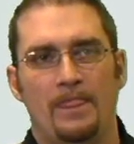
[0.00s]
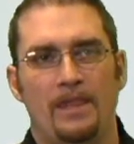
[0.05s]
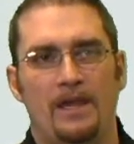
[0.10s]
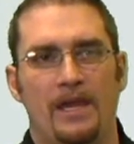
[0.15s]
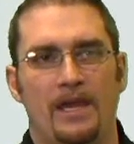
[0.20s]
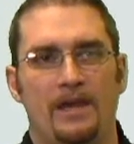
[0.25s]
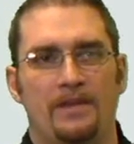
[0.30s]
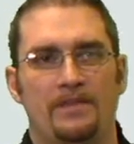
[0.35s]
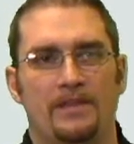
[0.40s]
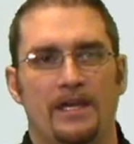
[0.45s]

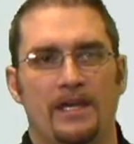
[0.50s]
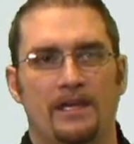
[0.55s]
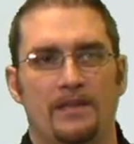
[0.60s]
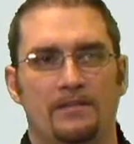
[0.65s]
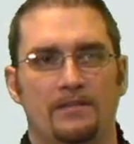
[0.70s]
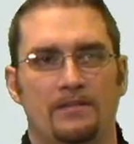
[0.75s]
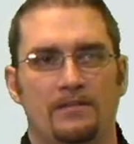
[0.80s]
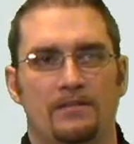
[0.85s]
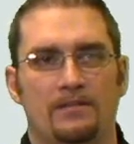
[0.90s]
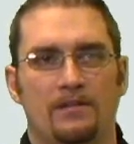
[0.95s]
and
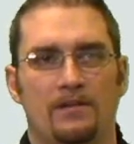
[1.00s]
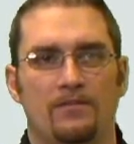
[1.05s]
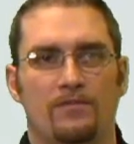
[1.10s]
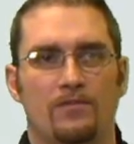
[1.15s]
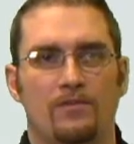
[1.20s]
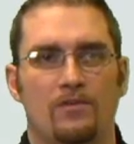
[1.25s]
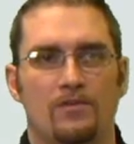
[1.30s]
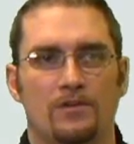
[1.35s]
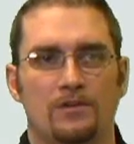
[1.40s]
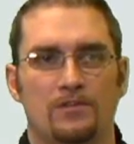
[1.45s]
then of
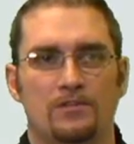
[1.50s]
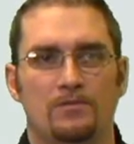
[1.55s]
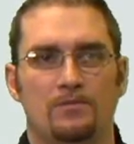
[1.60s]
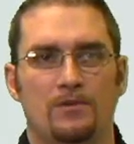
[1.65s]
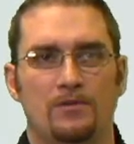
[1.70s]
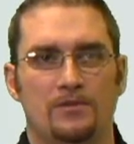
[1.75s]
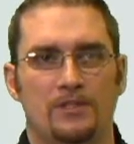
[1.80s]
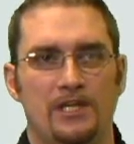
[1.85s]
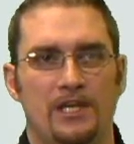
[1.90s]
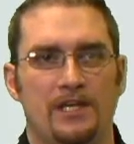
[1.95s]
course
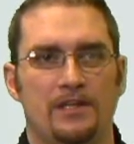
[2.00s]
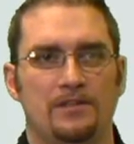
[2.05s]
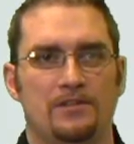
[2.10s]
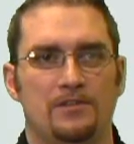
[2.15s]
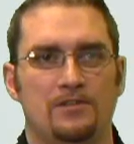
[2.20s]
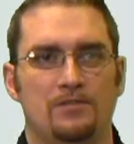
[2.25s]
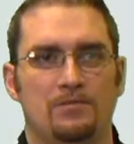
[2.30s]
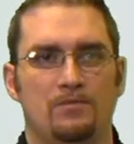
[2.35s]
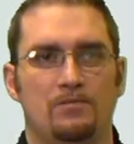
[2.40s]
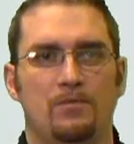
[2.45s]
we'll
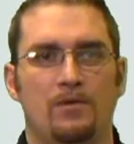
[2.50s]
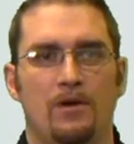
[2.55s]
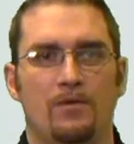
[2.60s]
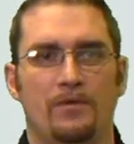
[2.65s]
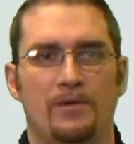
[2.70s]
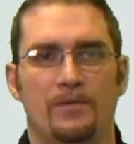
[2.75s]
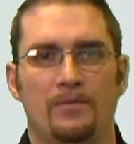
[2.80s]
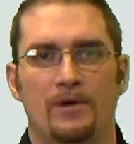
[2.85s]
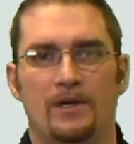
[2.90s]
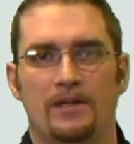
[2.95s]
change what
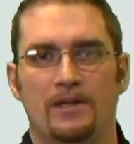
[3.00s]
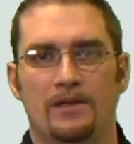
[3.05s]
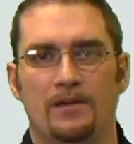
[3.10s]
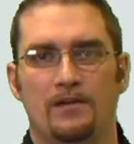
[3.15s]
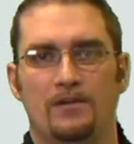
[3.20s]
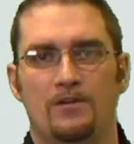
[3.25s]
we want to